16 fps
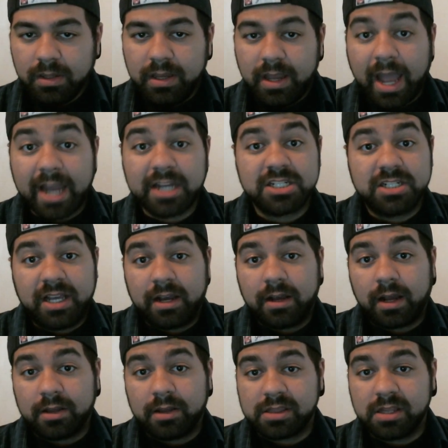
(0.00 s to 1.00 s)
Actually,
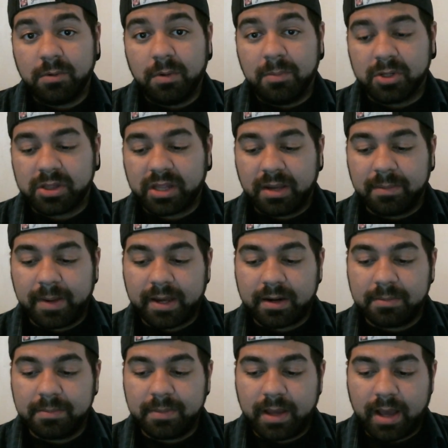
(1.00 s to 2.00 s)
I'll say one more thing about
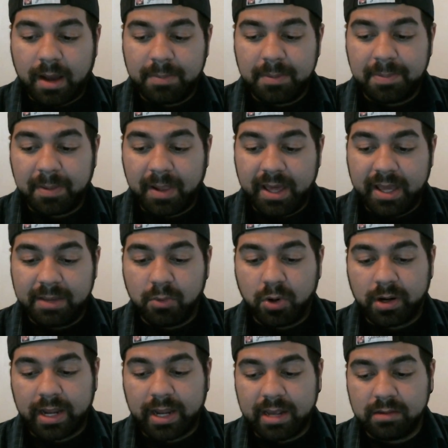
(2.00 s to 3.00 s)
him. I'll be playing
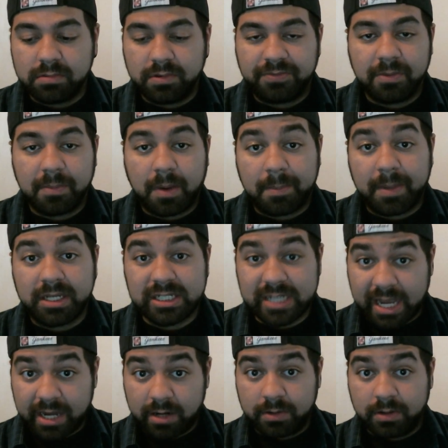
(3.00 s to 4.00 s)
more games with him on my
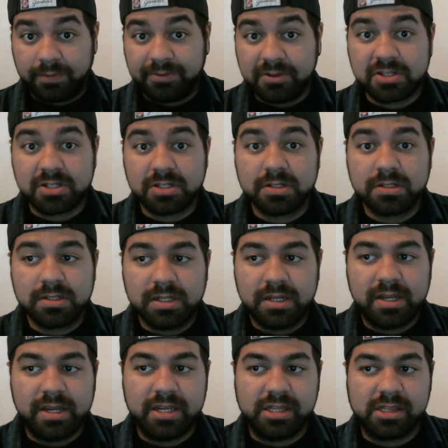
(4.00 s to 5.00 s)
channel in the future.
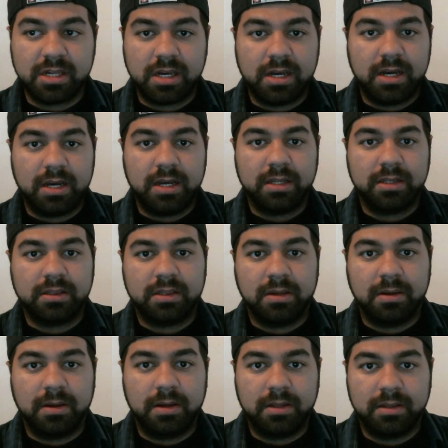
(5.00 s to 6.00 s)
He's
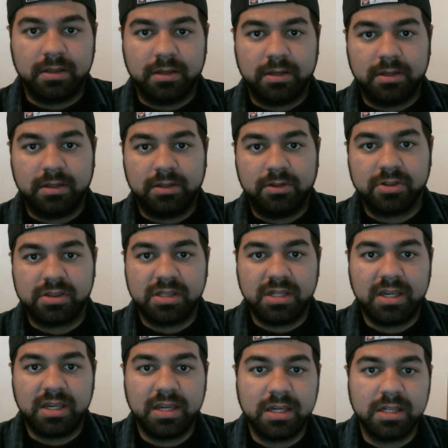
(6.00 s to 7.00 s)
you'll
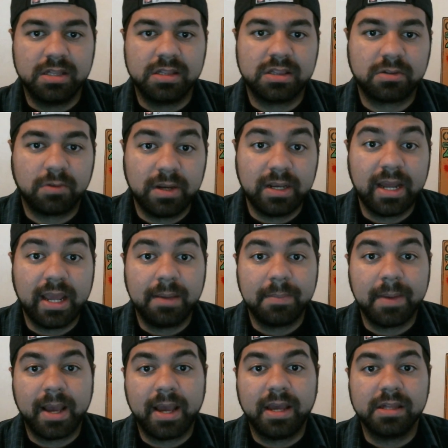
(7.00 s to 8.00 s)
see his screen name
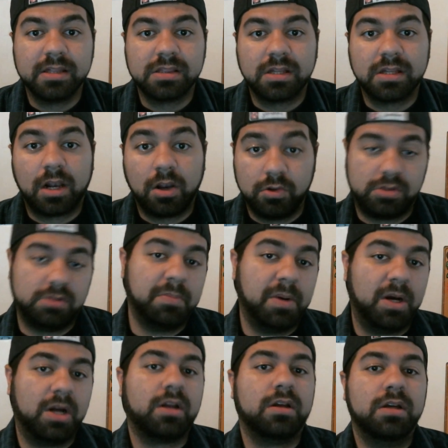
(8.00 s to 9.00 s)
as Closed
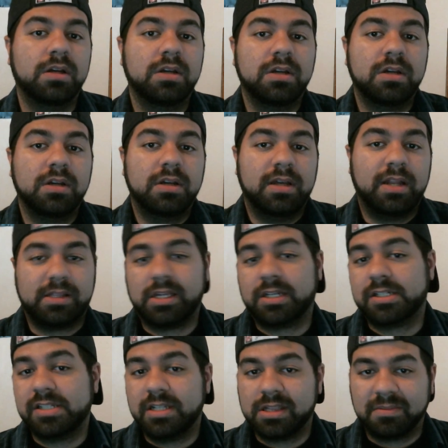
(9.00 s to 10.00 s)
Book. That's
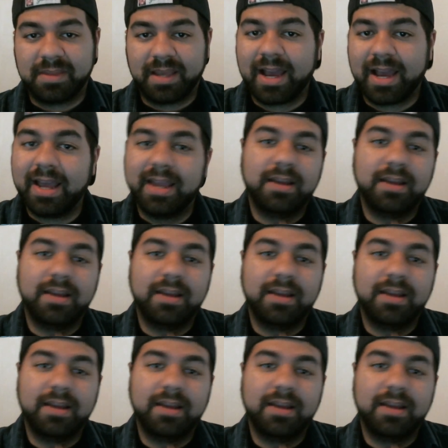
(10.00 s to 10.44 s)
actually something I